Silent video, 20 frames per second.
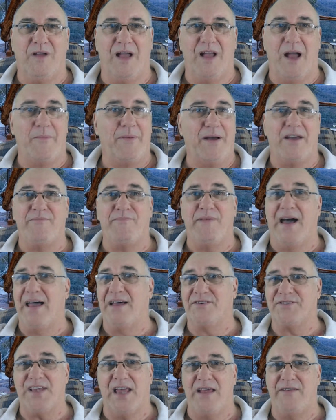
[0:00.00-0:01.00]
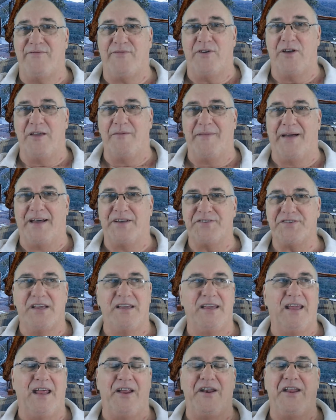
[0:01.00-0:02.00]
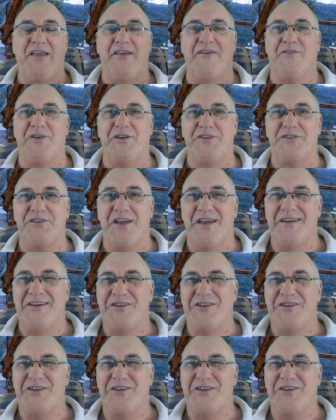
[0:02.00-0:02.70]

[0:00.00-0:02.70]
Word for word: both males and females any of these